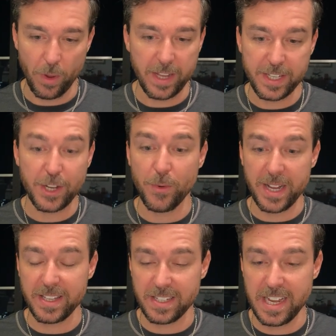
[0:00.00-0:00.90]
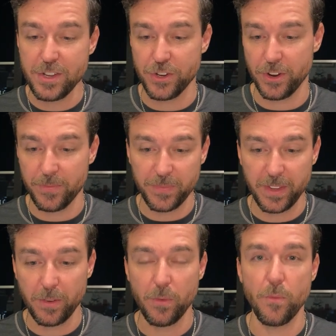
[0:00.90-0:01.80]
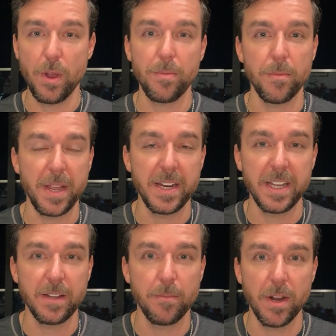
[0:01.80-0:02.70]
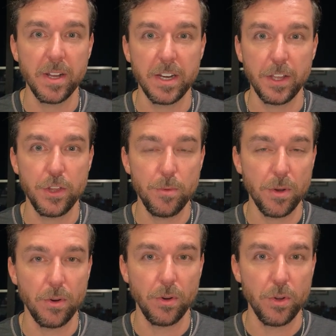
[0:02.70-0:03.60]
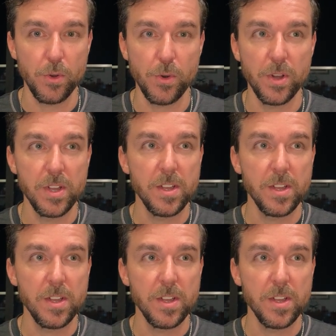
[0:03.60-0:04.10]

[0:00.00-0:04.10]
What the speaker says: S.N. Goenka's teacher reprimanding a monk in a cubicle who